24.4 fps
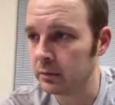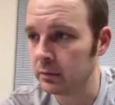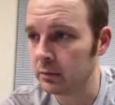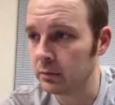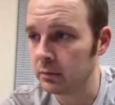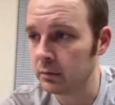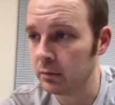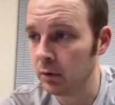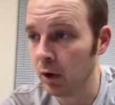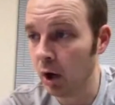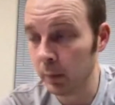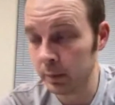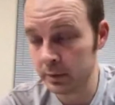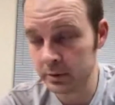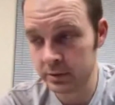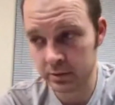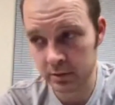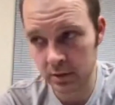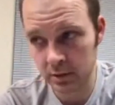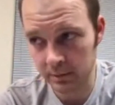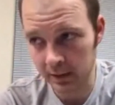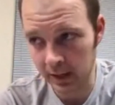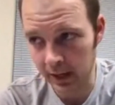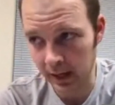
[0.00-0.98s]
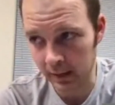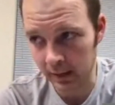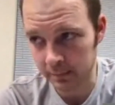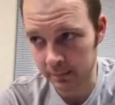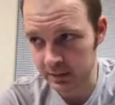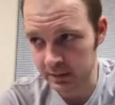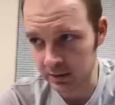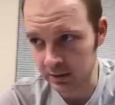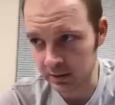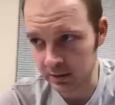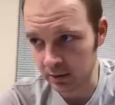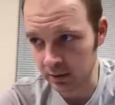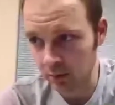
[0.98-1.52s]
OpenStreetMaps, and
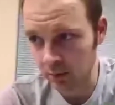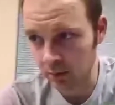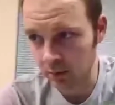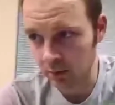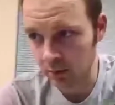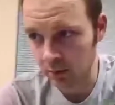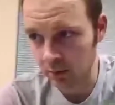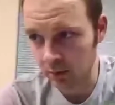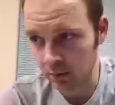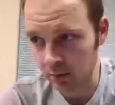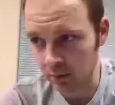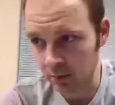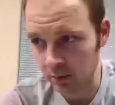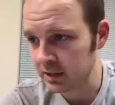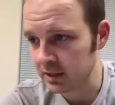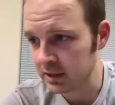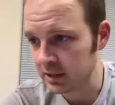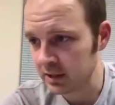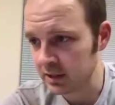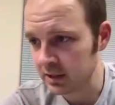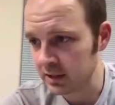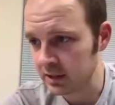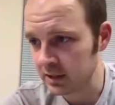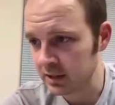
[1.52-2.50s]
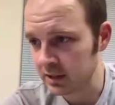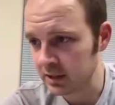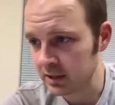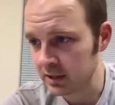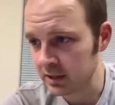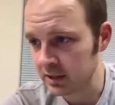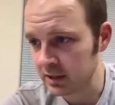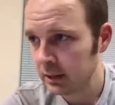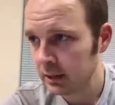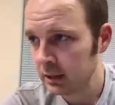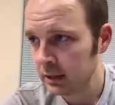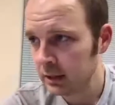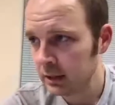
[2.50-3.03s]
OpenCycle, stuff like that.
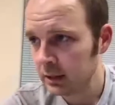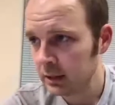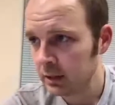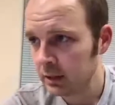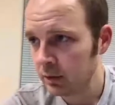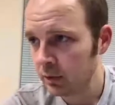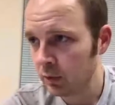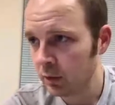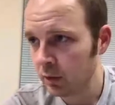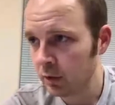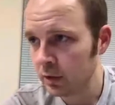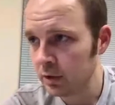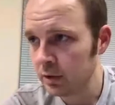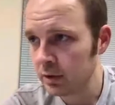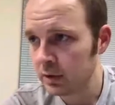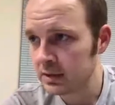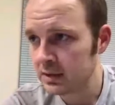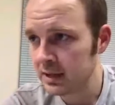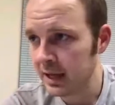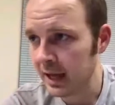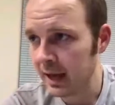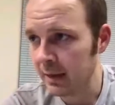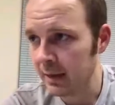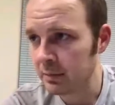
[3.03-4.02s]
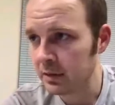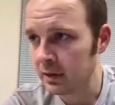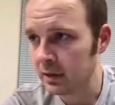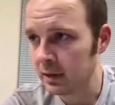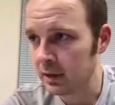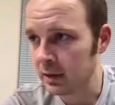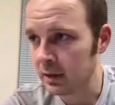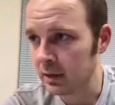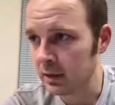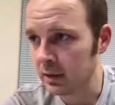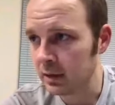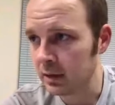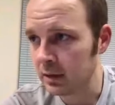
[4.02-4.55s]
Or you can tap
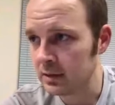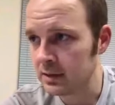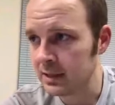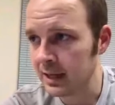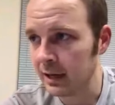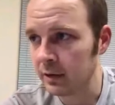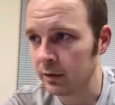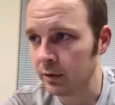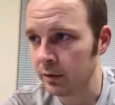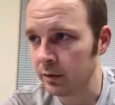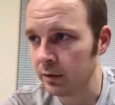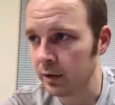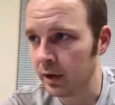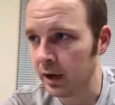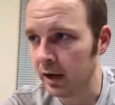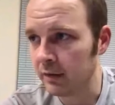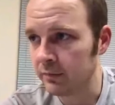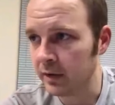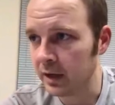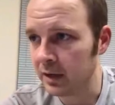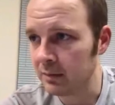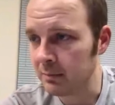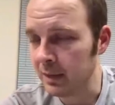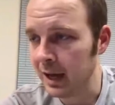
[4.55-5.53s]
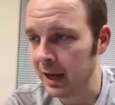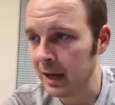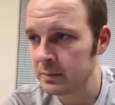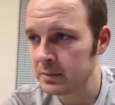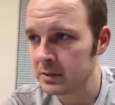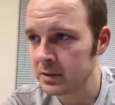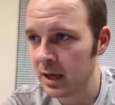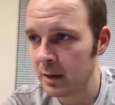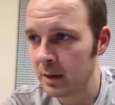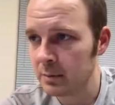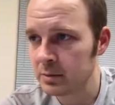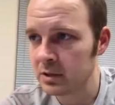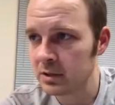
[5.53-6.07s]
the download offline maps
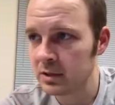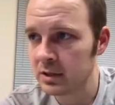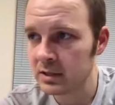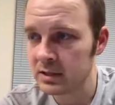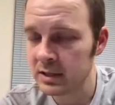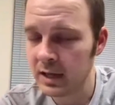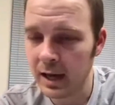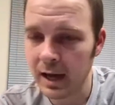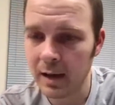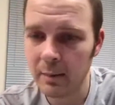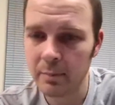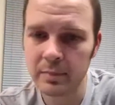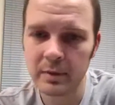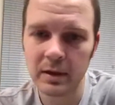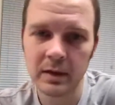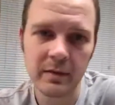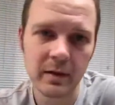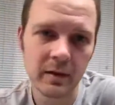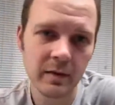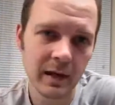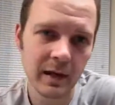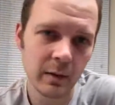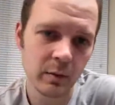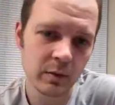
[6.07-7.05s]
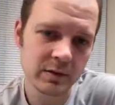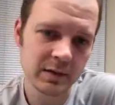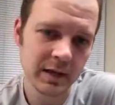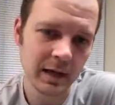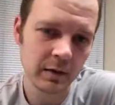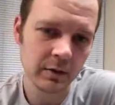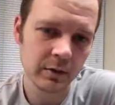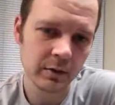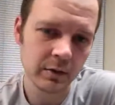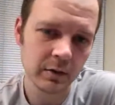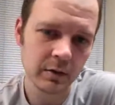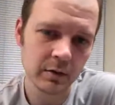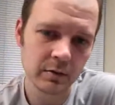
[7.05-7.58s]
option at the top, and then that will
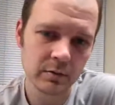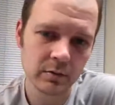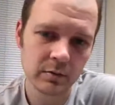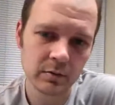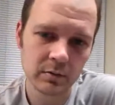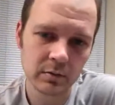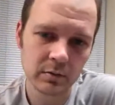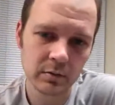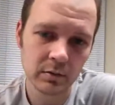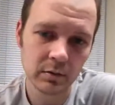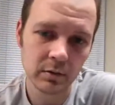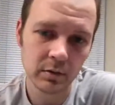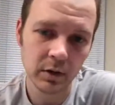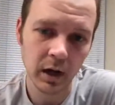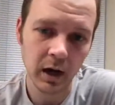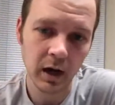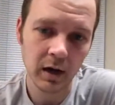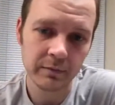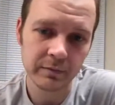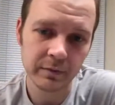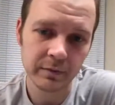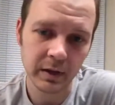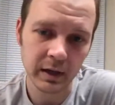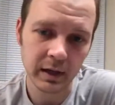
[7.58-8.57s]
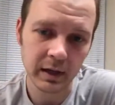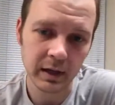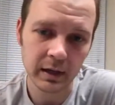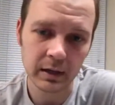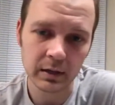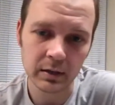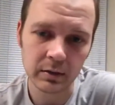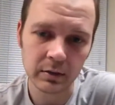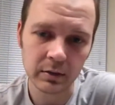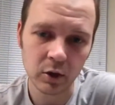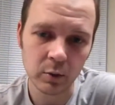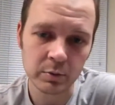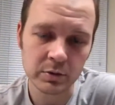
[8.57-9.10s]
download
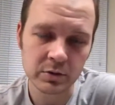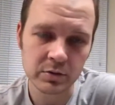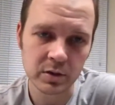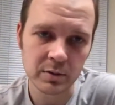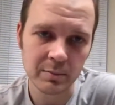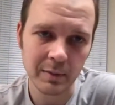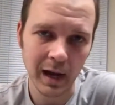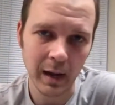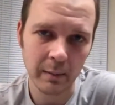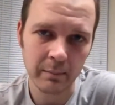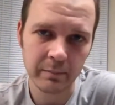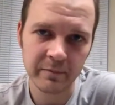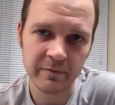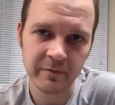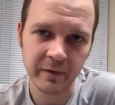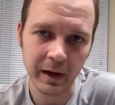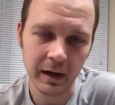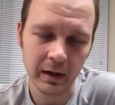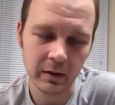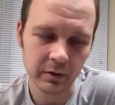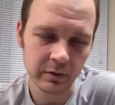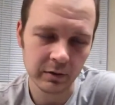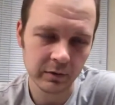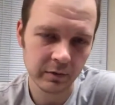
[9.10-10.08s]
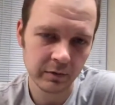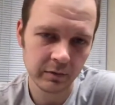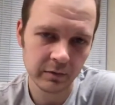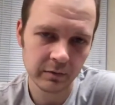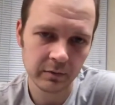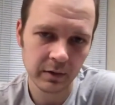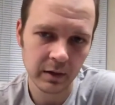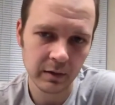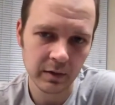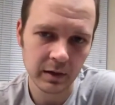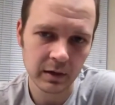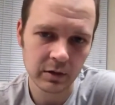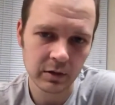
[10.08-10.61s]
offline OpenStreetMap files,
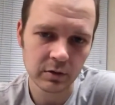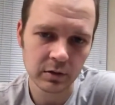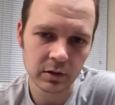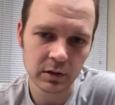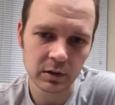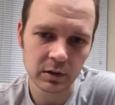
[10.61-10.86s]
and then you can